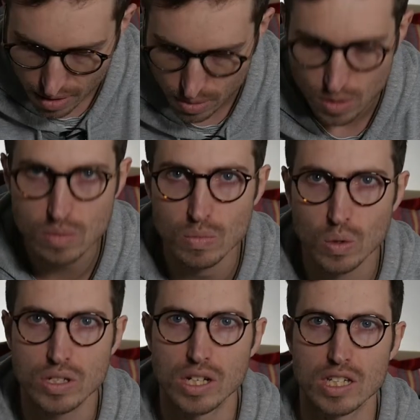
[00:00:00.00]
those
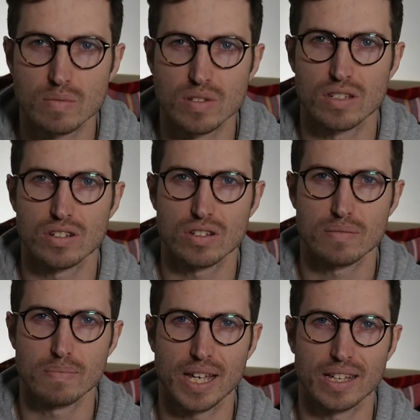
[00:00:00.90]
small adjustments that
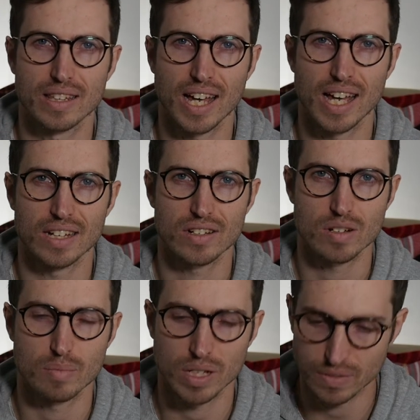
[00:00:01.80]
just make that
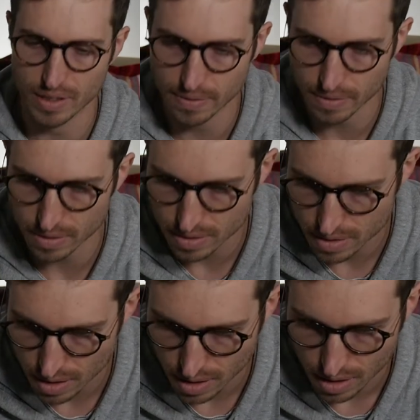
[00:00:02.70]
extra bit of
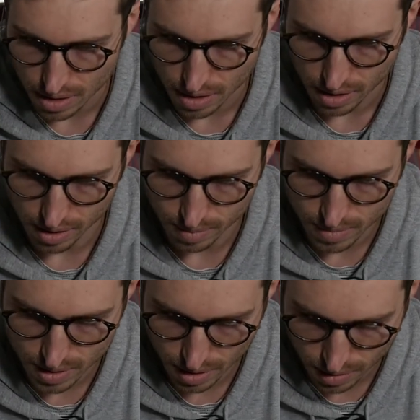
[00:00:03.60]
difference.
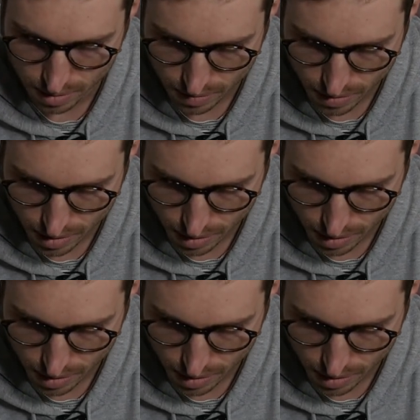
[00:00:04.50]
So if